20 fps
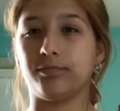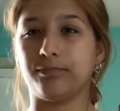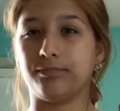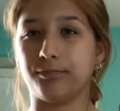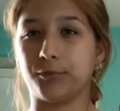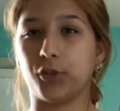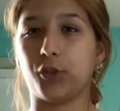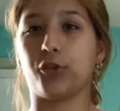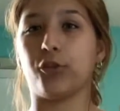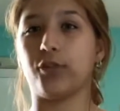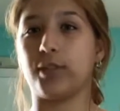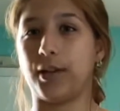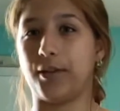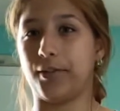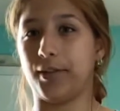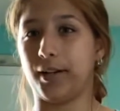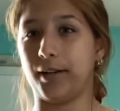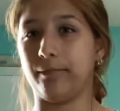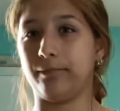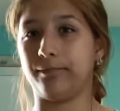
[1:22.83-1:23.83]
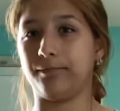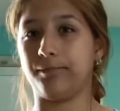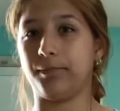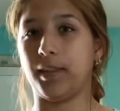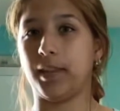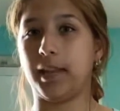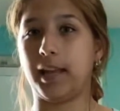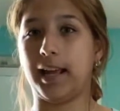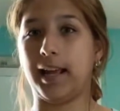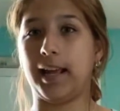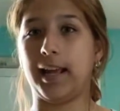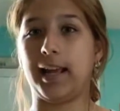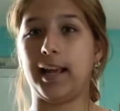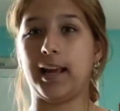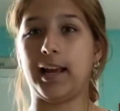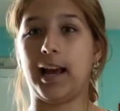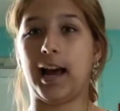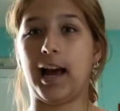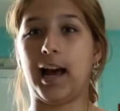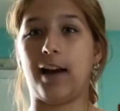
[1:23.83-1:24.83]
turtles out there. They
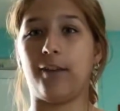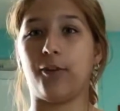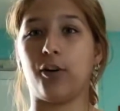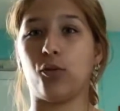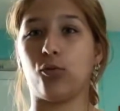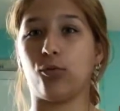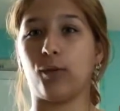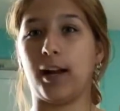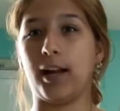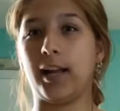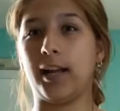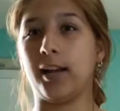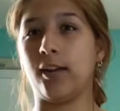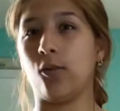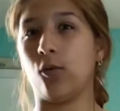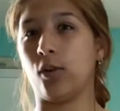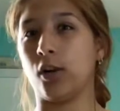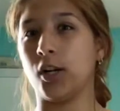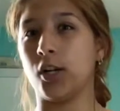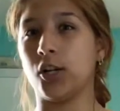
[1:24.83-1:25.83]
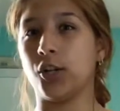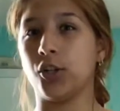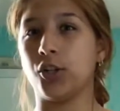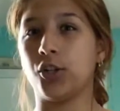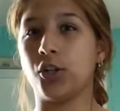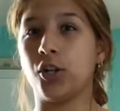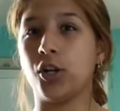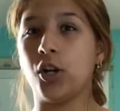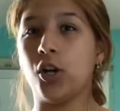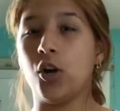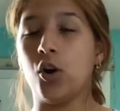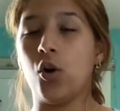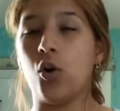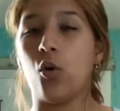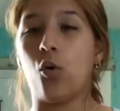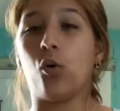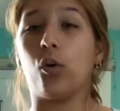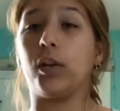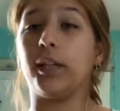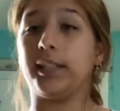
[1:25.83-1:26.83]
have red, orange,
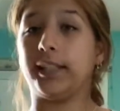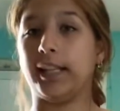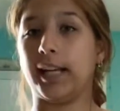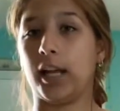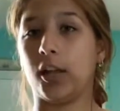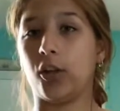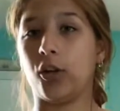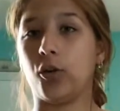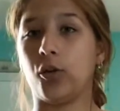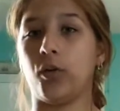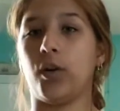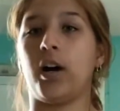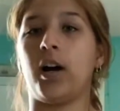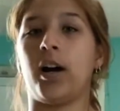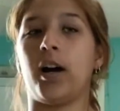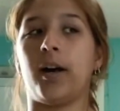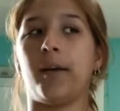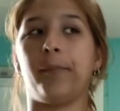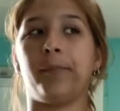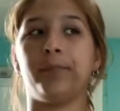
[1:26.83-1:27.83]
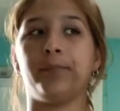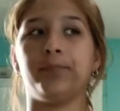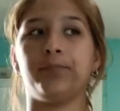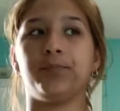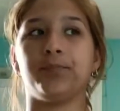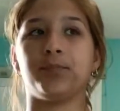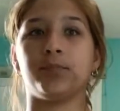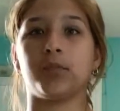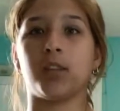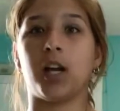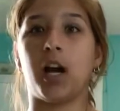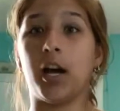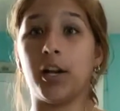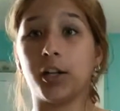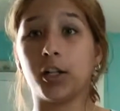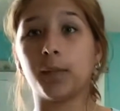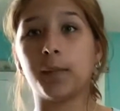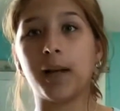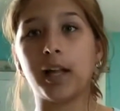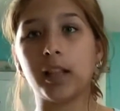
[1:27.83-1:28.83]
or yellow
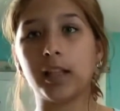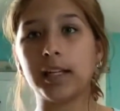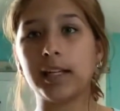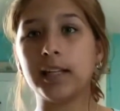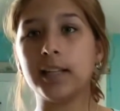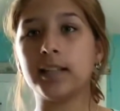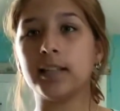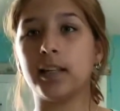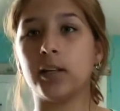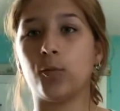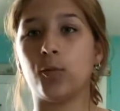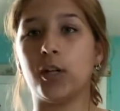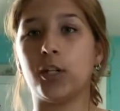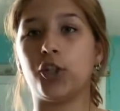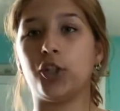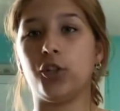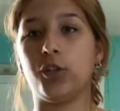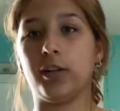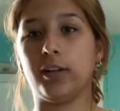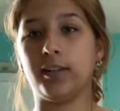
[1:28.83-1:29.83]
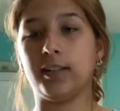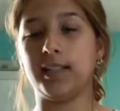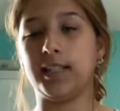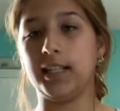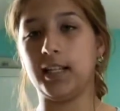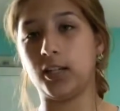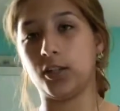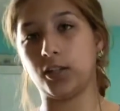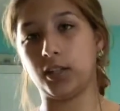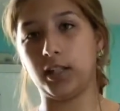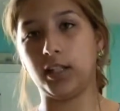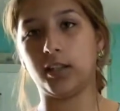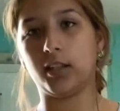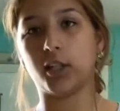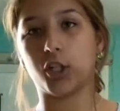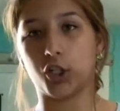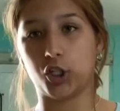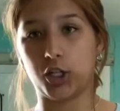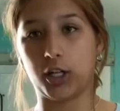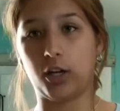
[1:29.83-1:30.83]
underbellies in which you can see underneath their
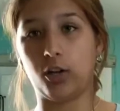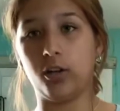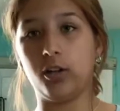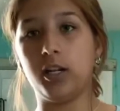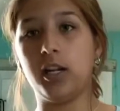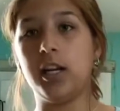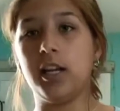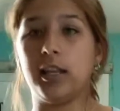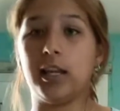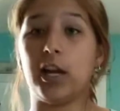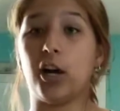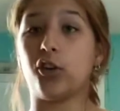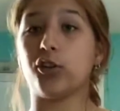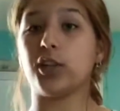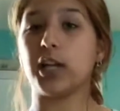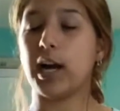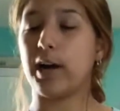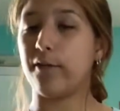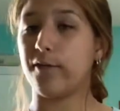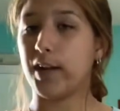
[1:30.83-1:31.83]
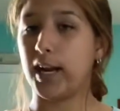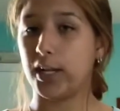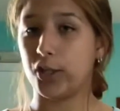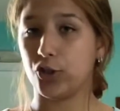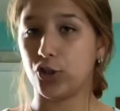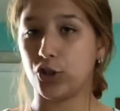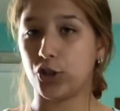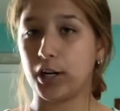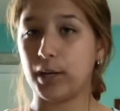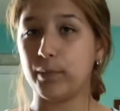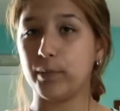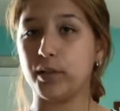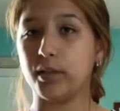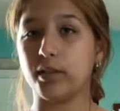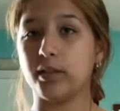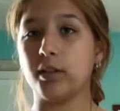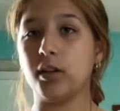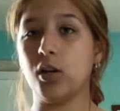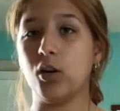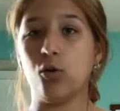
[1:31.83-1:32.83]
shell. They also have head
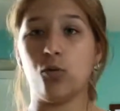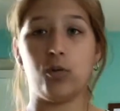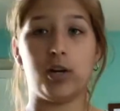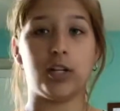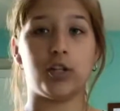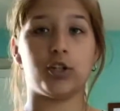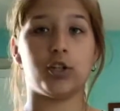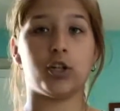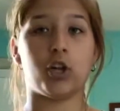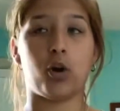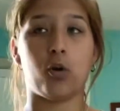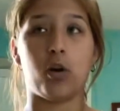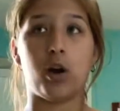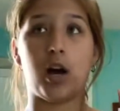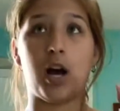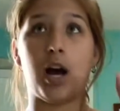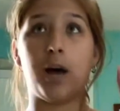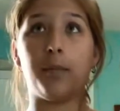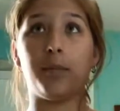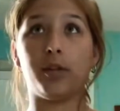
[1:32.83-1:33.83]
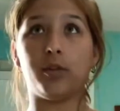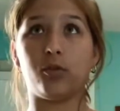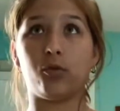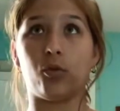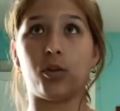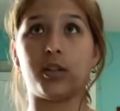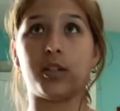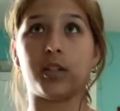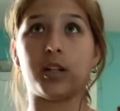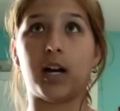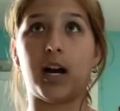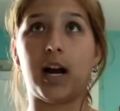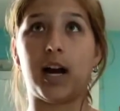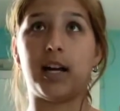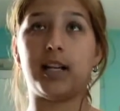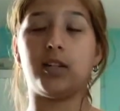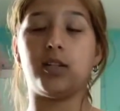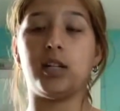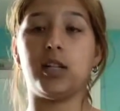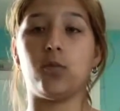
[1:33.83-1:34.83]
stripes which go up towards their
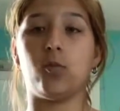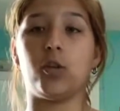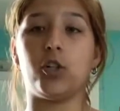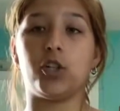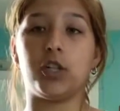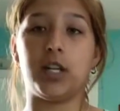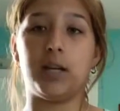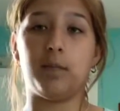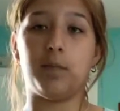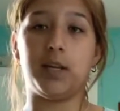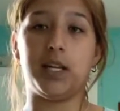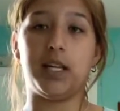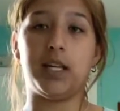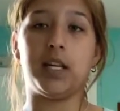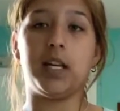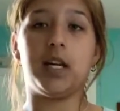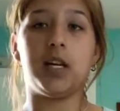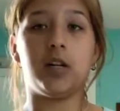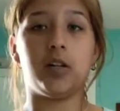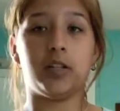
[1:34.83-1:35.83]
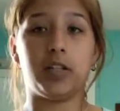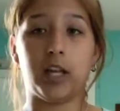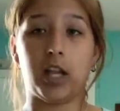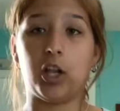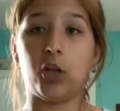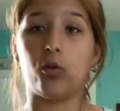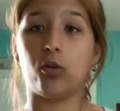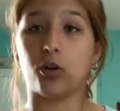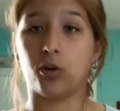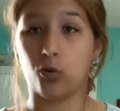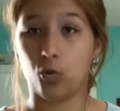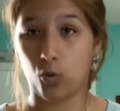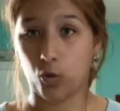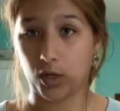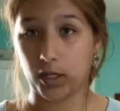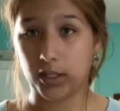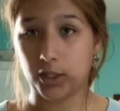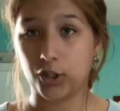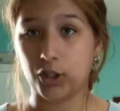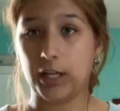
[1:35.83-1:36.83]
eyes and which can be yellow or
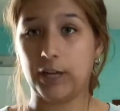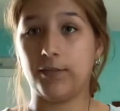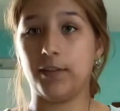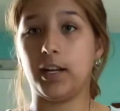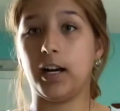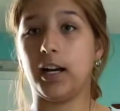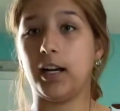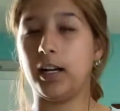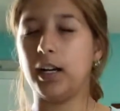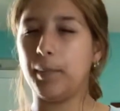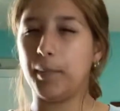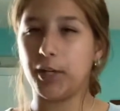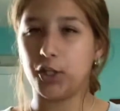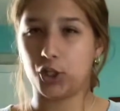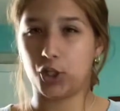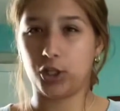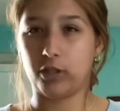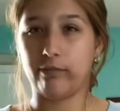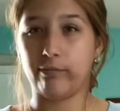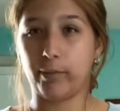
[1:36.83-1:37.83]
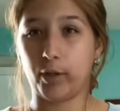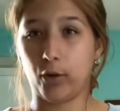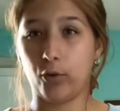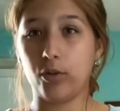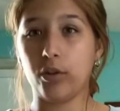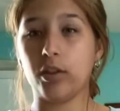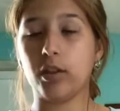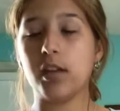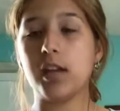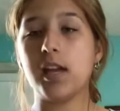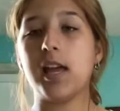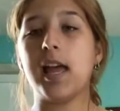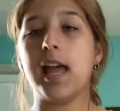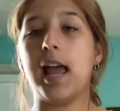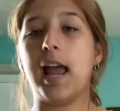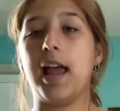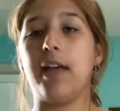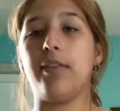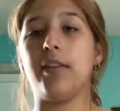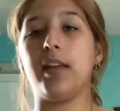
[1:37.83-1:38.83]
orange, if not a mixture of both.
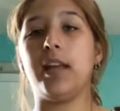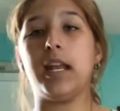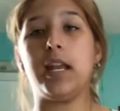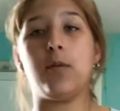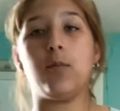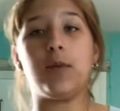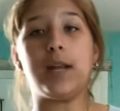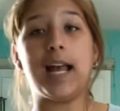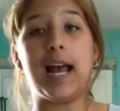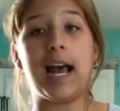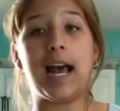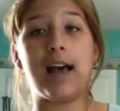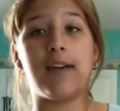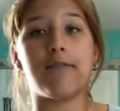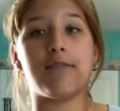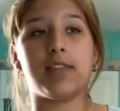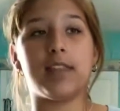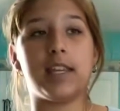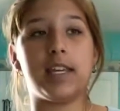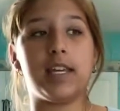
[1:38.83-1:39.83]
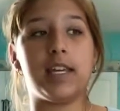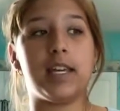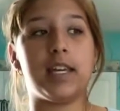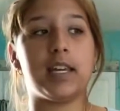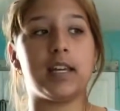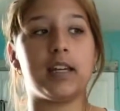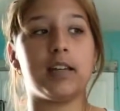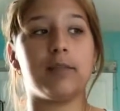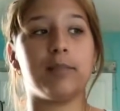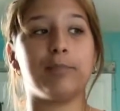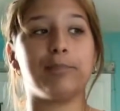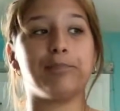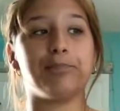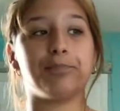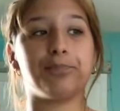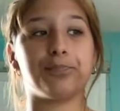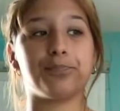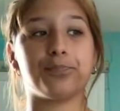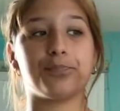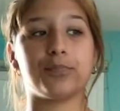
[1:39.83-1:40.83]
And then we have the
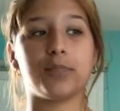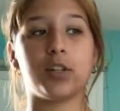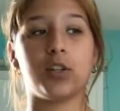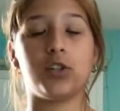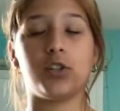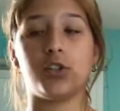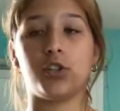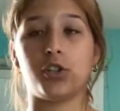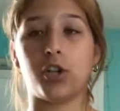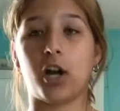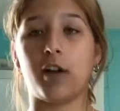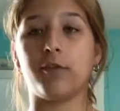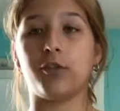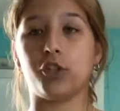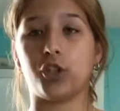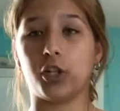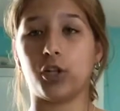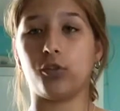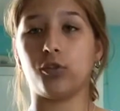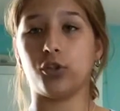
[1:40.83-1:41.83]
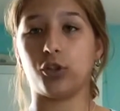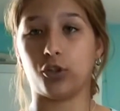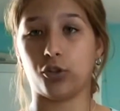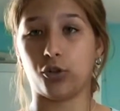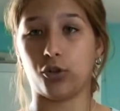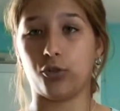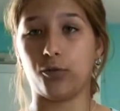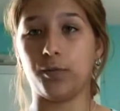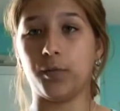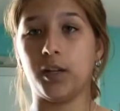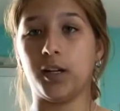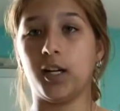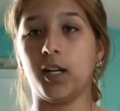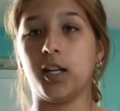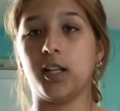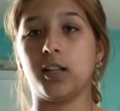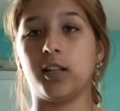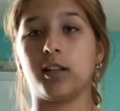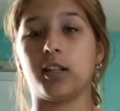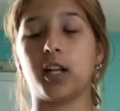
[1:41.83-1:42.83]
soft-shelled turtle.
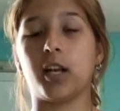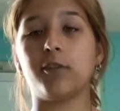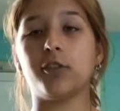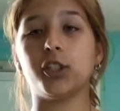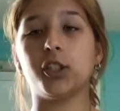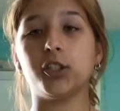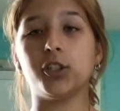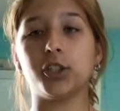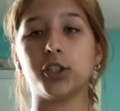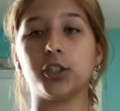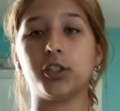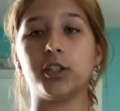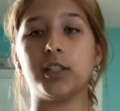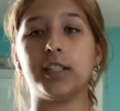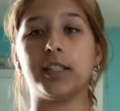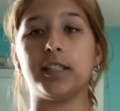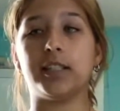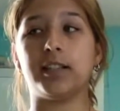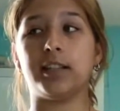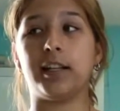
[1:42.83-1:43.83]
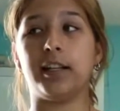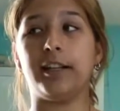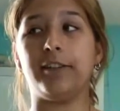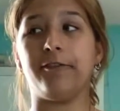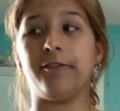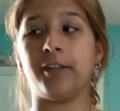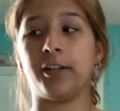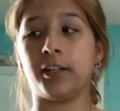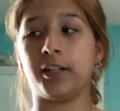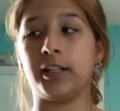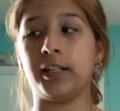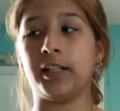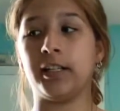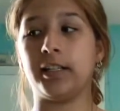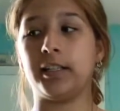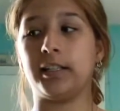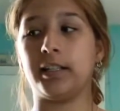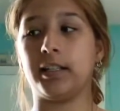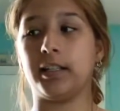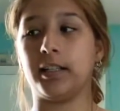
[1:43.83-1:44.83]
The soft-shelled turtle is a very
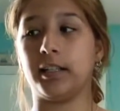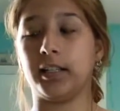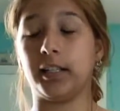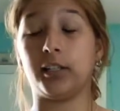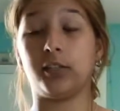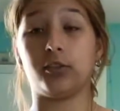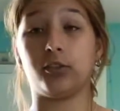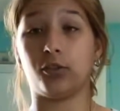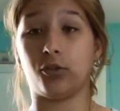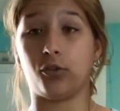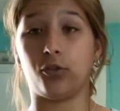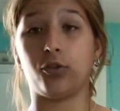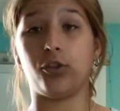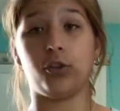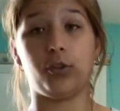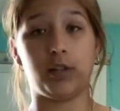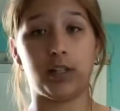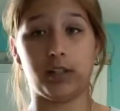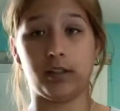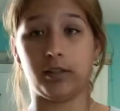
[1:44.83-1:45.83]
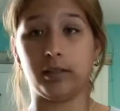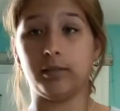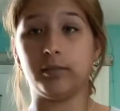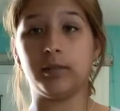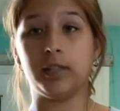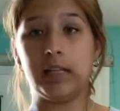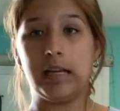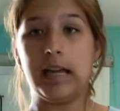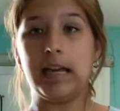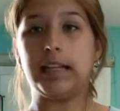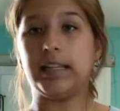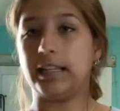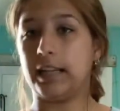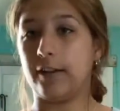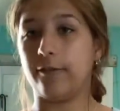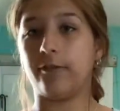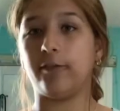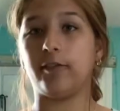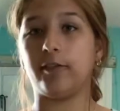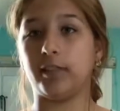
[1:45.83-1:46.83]
distinct turtle. You can
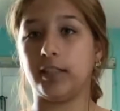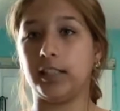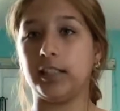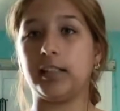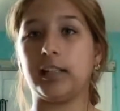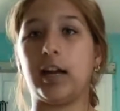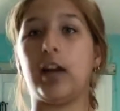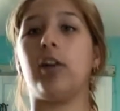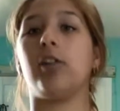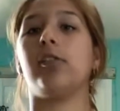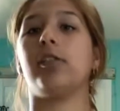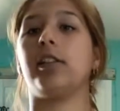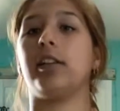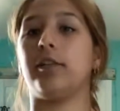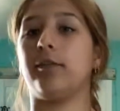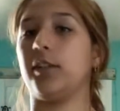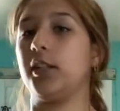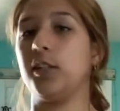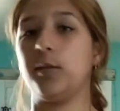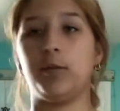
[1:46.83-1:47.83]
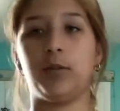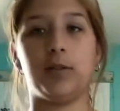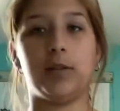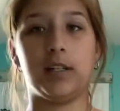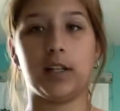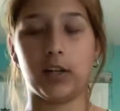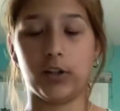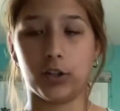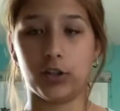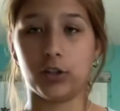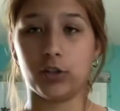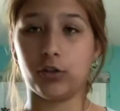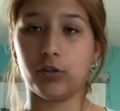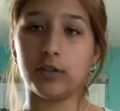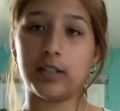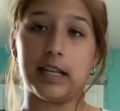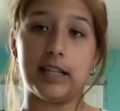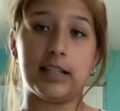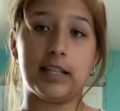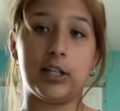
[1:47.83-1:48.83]
definitely tell the difference between other turtles
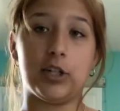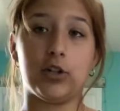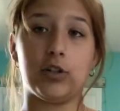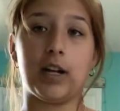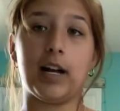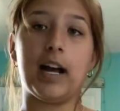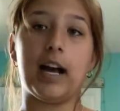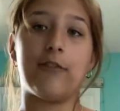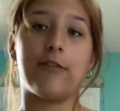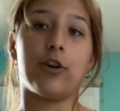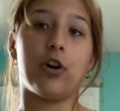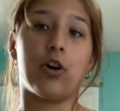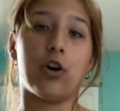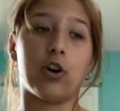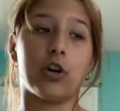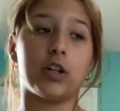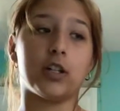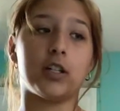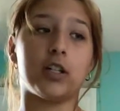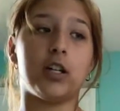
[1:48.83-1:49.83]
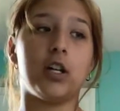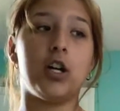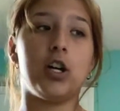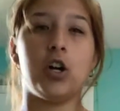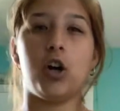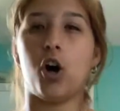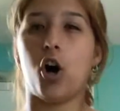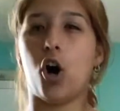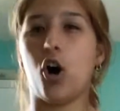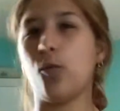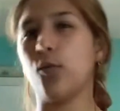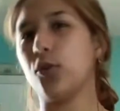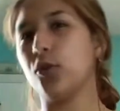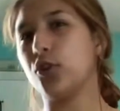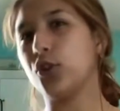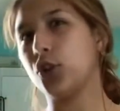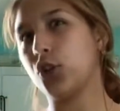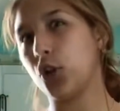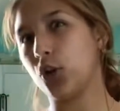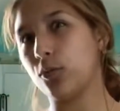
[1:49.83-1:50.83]
as they do not have a hard,
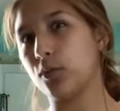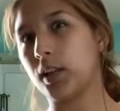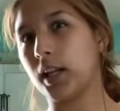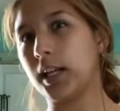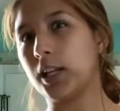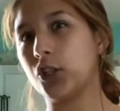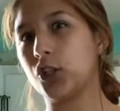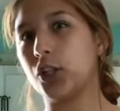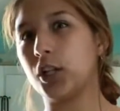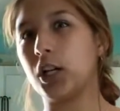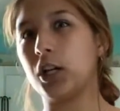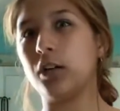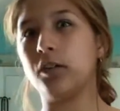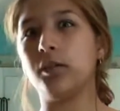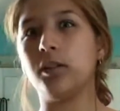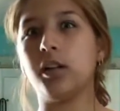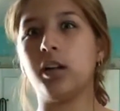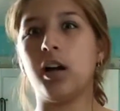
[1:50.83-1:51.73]
almost dome-like shell.